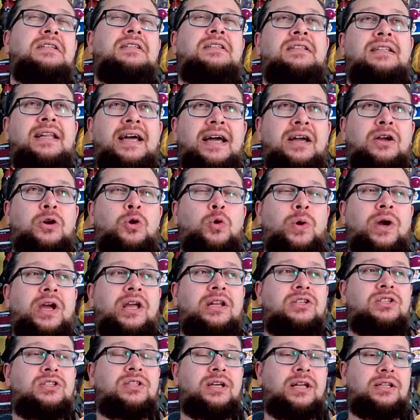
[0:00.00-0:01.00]

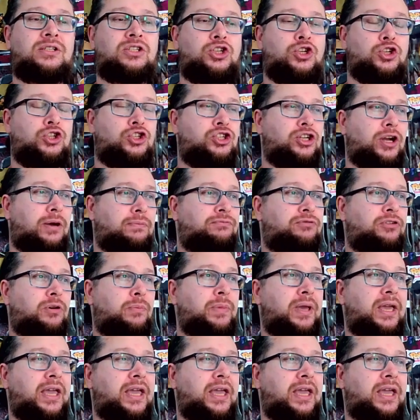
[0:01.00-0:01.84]
language that you jump from